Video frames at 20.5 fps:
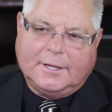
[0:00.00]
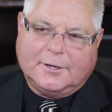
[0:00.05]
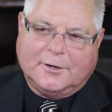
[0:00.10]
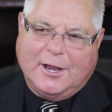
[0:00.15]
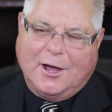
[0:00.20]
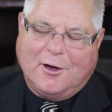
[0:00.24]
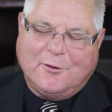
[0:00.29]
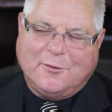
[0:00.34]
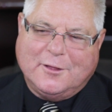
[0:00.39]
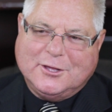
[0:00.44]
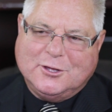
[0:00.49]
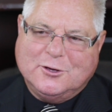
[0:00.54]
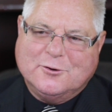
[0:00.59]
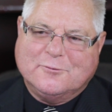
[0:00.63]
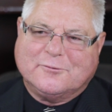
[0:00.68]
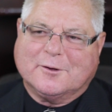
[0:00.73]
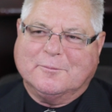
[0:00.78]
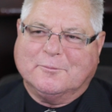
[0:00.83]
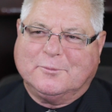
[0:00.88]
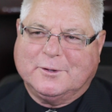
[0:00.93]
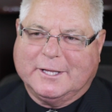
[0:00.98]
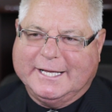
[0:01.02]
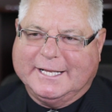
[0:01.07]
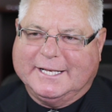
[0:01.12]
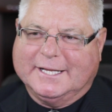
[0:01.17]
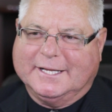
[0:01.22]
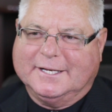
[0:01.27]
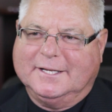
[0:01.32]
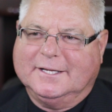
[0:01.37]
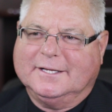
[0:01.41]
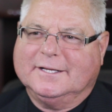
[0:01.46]
Now that you've
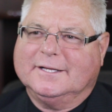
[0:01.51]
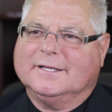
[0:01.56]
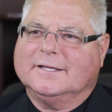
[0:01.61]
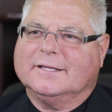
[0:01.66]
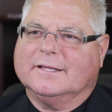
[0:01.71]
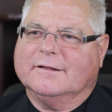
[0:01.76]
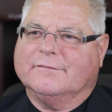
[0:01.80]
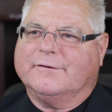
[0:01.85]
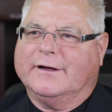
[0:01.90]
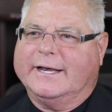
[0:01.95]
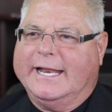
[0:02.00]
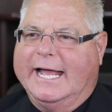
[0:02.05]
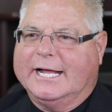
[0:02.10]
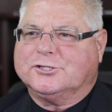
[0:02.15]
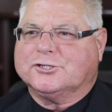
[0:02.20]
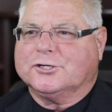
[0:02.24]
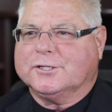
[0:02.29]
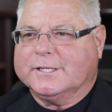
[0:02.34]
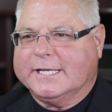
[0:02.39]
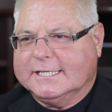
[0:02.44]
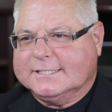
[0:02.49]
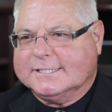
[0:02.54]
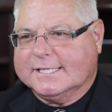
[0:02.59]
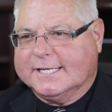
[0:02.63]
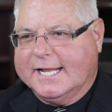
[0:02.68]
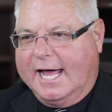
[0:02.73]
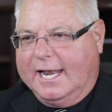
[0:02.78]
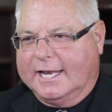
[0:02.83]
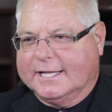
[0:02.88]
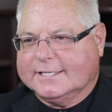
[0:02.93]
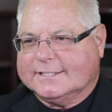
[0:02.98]
completed the financial needs
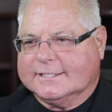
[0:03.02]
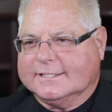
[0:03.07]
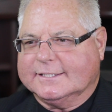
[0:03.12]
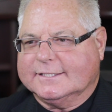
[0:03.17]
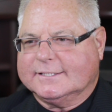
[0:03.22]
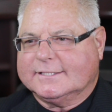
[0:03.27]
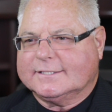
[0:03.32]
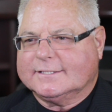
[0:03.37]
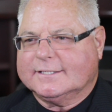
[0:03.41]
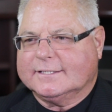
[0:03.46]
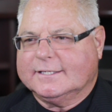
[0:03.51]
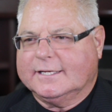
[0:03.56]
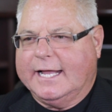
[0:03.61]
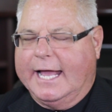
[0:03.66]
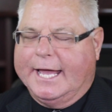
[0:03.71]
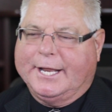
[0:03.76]
analysis